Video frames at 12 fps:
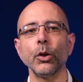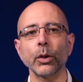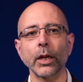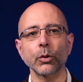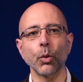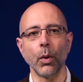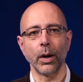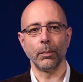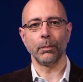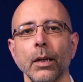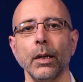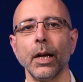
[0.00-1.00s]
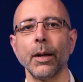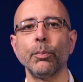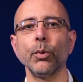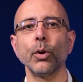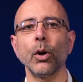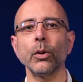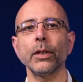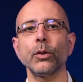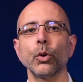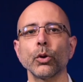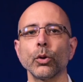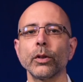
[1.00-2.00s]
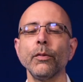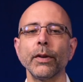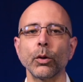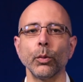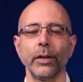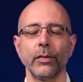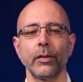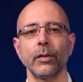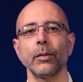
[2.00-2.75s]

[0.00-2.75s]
There are three facades, the largest of which